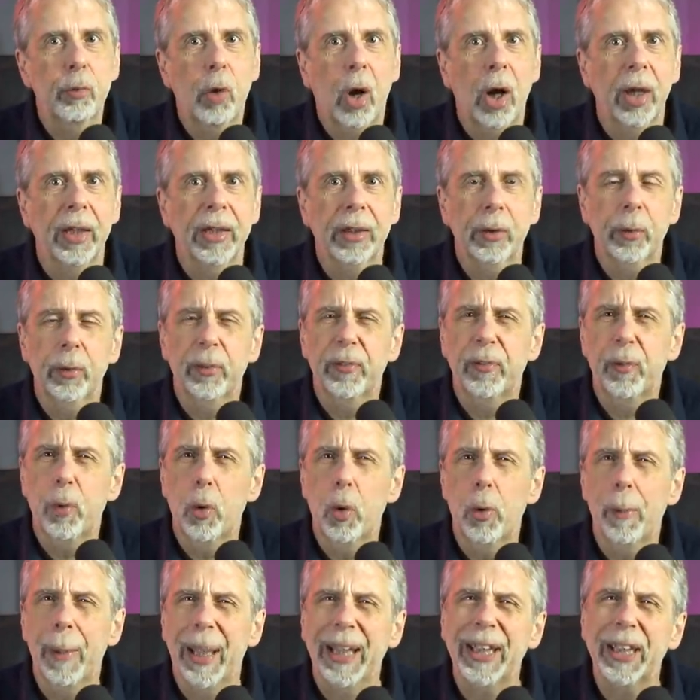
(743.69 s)
right could
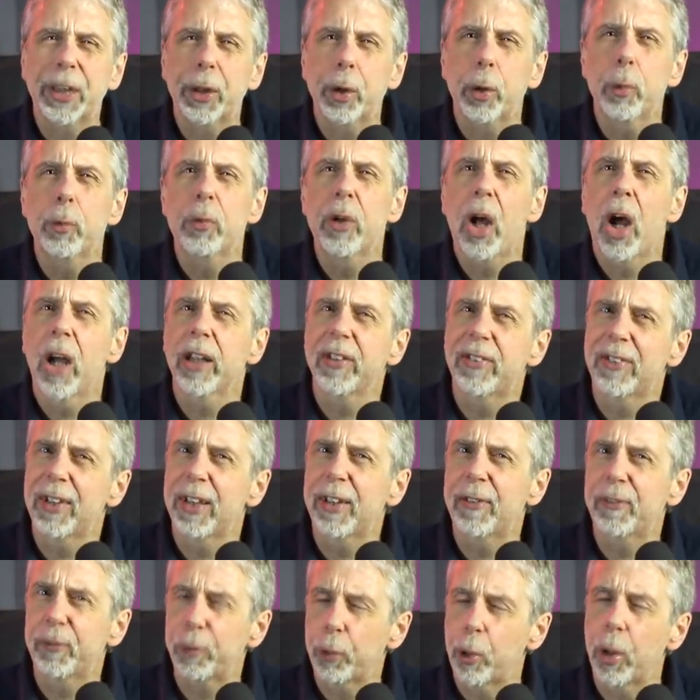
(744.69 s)
form a
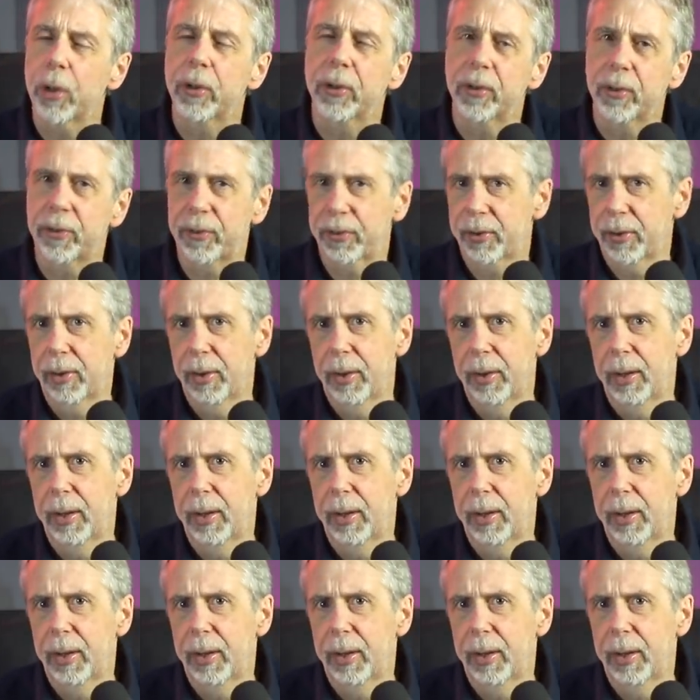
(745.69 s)
united front,